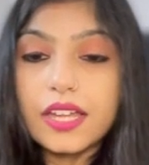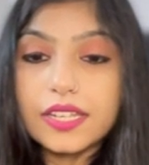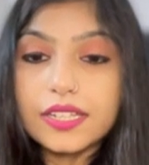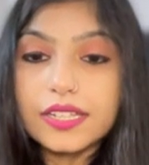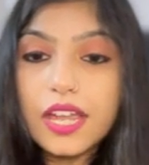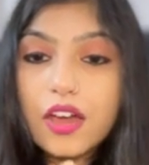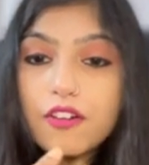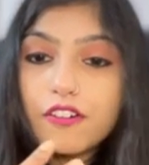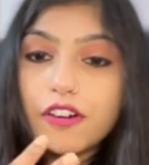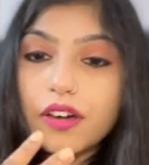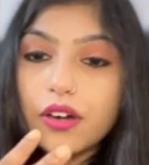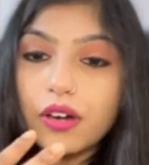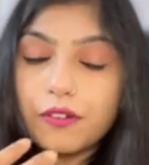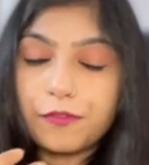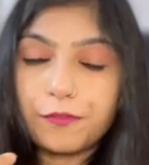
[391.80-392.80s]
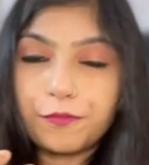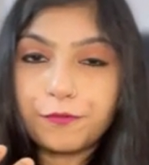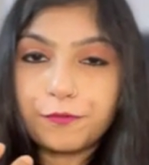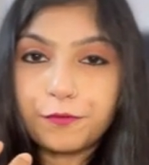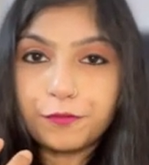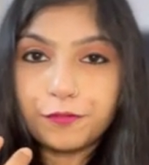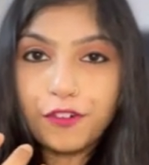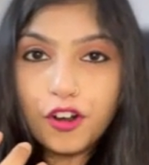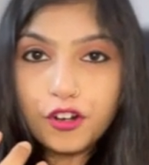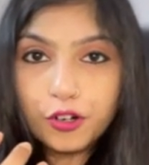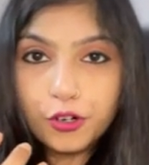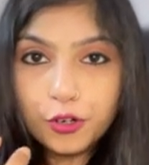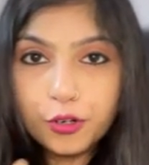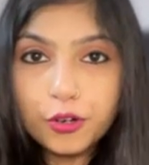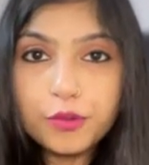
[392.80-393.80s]
Now, for
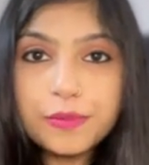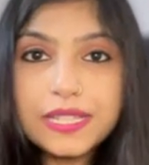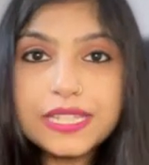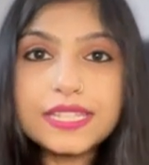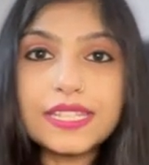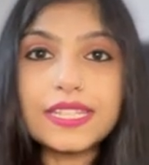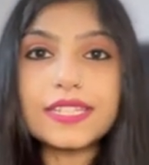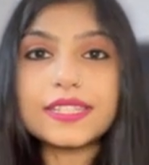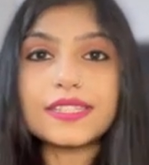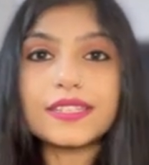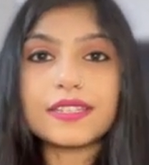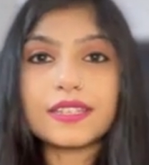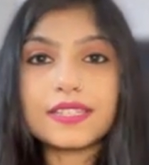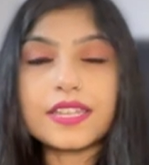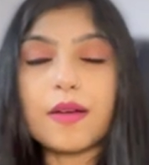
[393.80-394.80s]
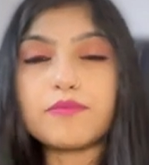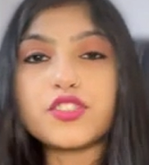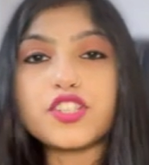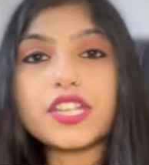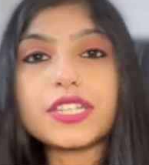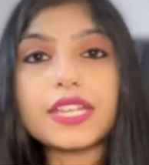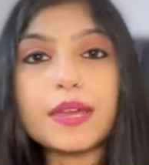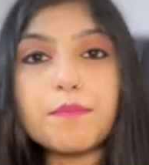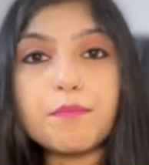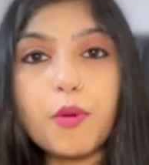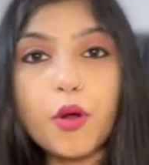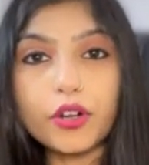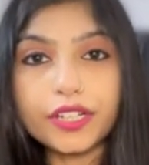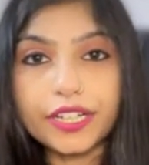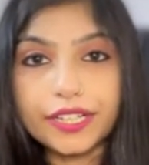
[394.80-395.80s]
whom is this subject
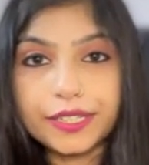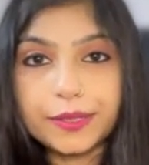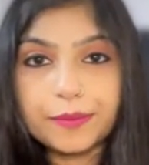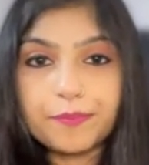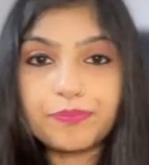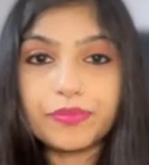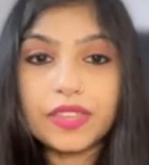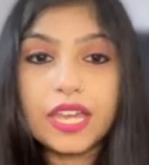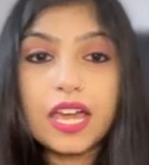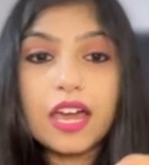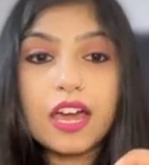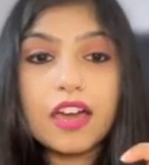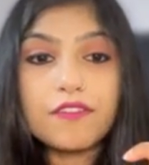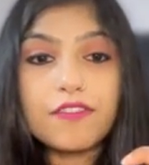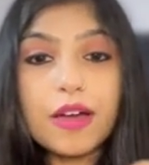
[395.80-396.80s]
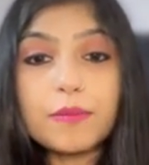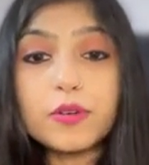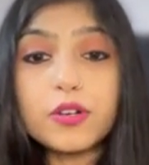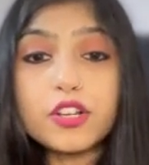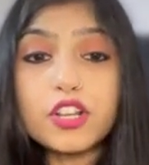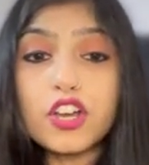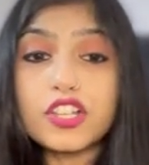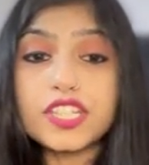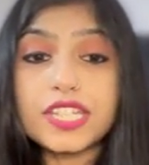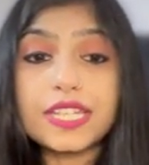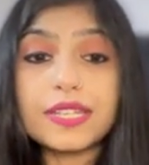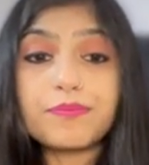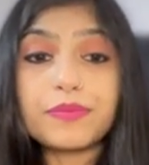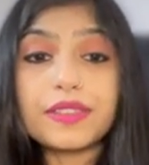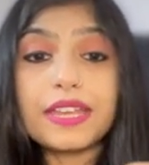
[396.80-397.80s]
important?
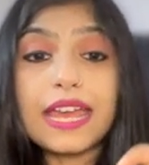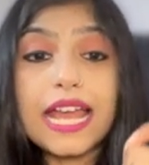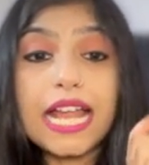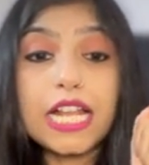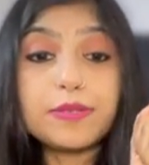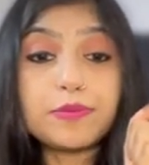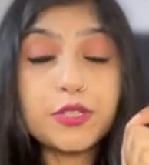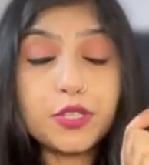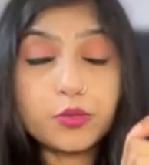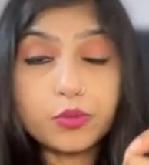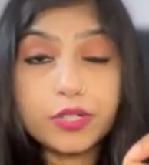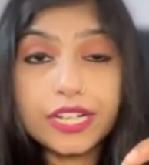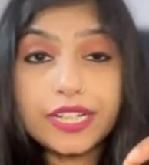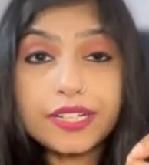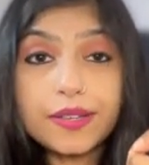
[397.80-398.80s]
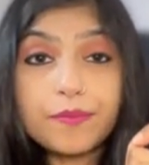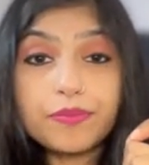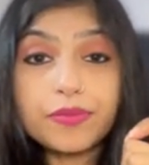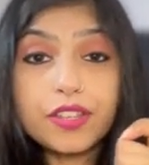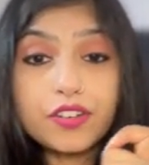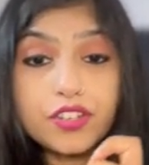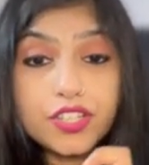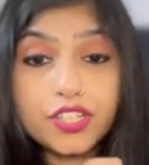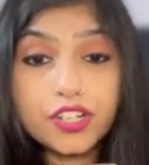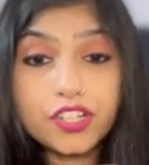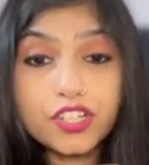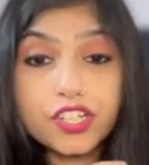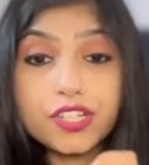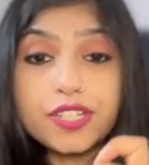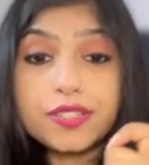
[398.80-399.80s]
Pharmacology helps students,
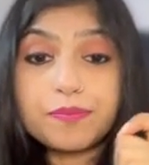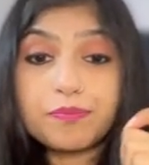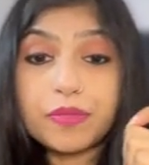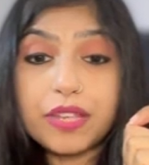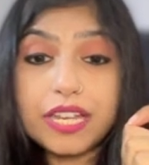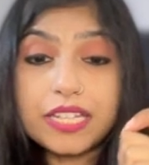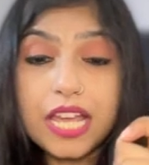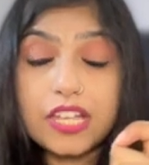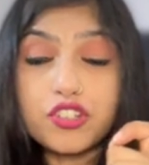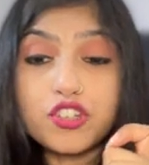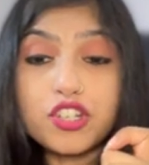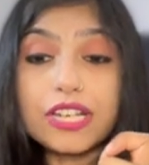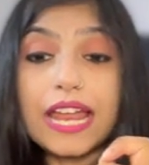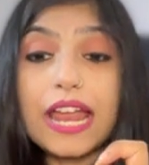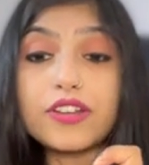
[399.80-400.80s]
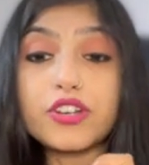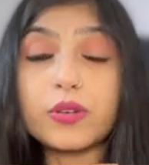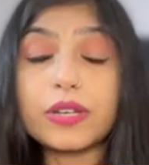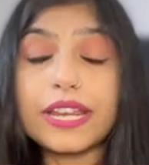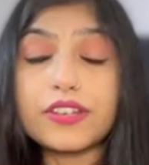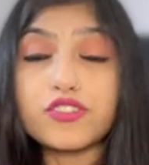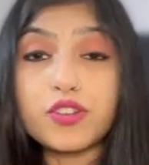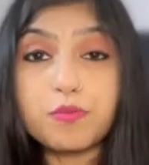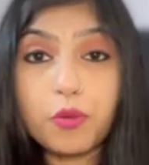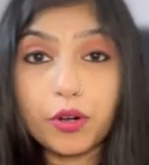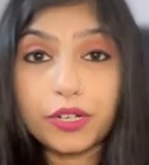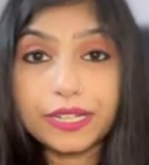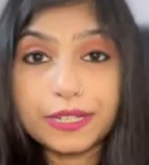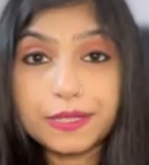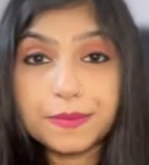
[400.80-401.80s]
researchers, industrial and regulatory
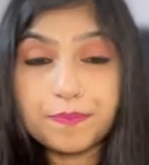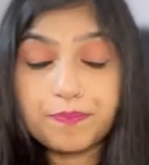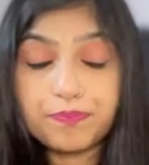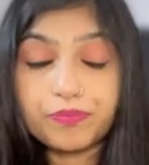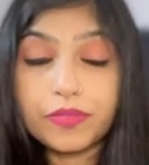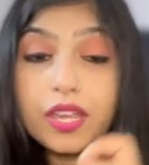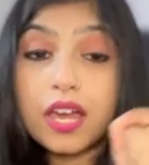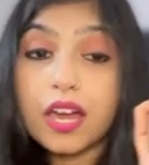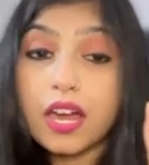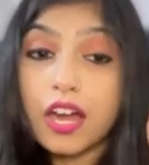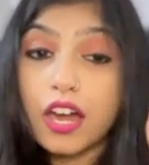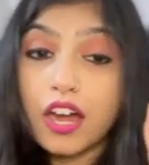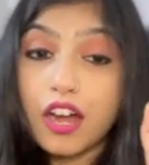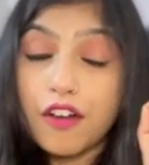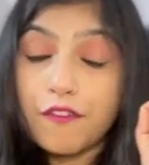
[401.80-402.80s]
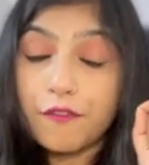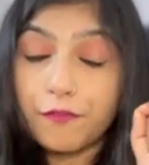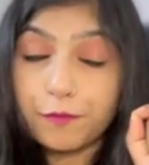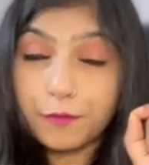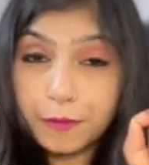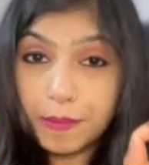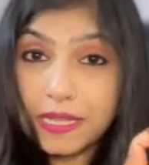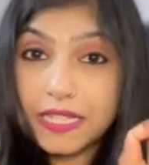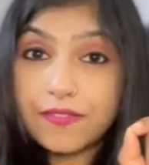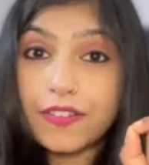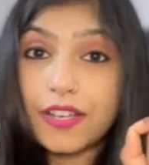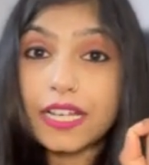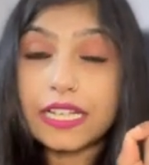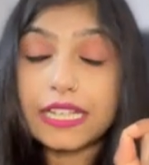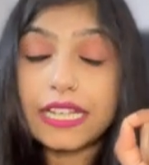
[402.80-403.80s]
bodies.
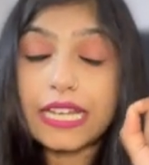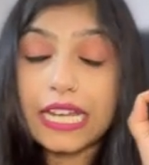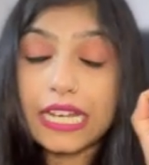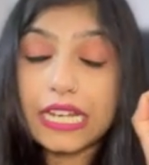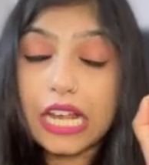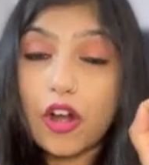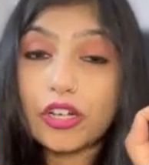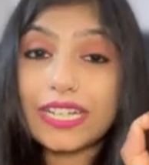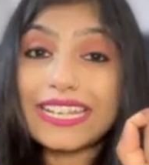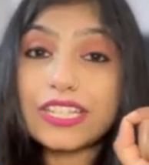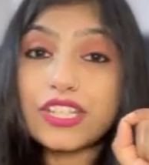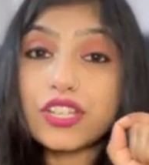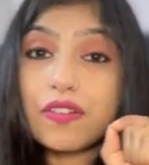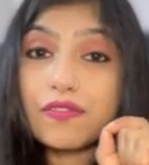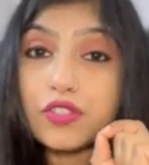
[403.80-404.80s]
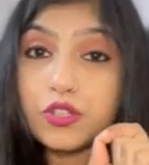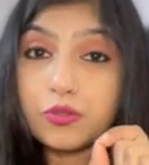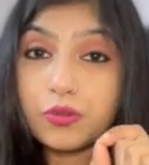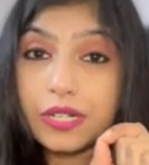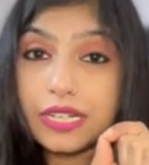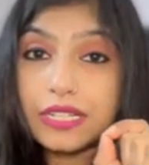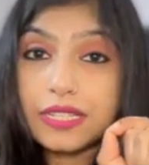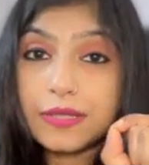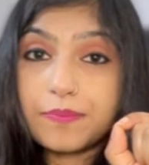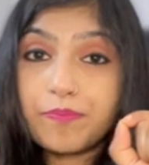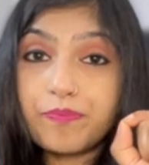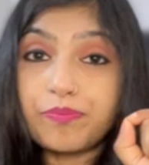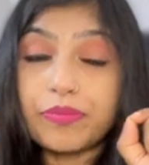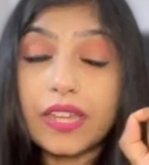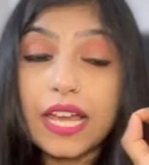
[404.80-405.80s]
Specifically, in context of students,
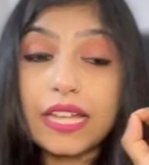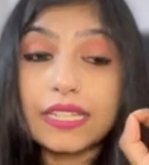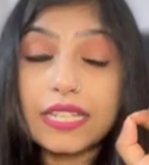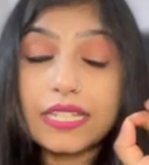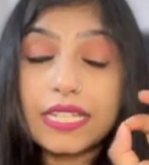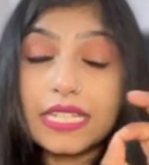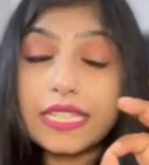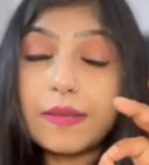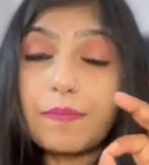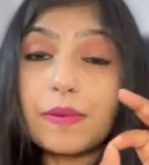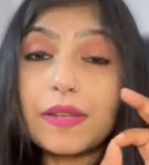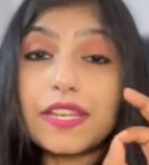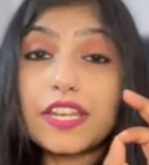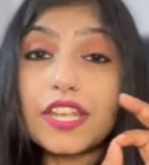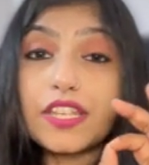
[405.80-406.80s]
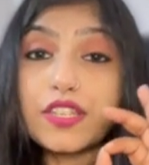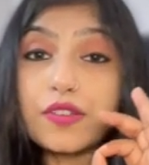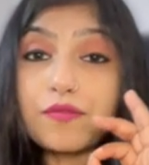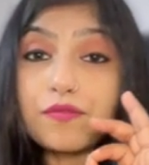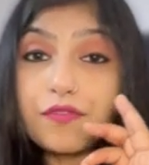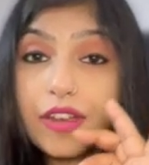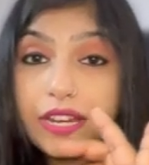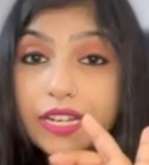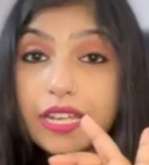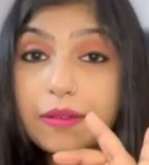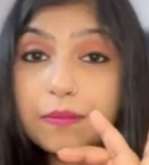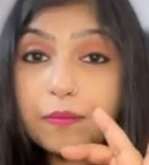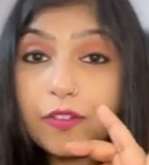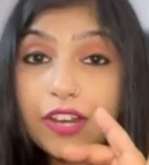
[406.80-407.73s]
the discipline is a very